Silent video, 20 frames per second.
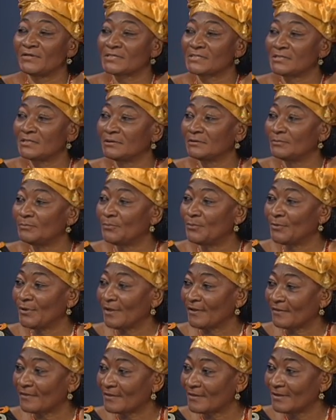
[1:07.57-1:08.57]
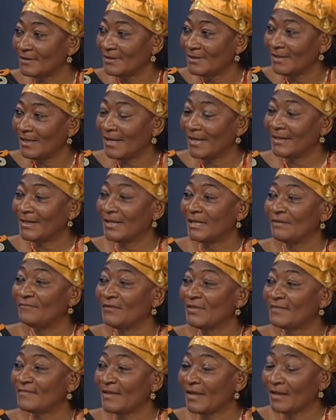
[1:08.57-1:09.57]
still breathe and are
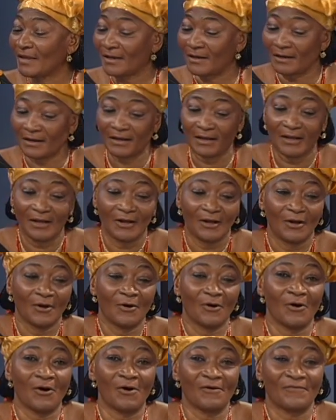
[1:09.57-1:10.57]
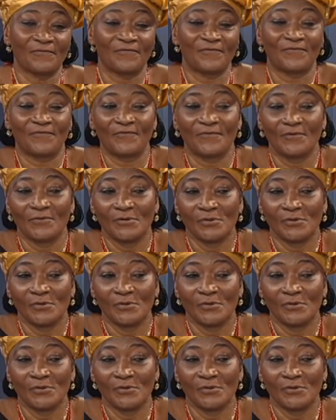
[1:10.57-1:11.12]
even thinking of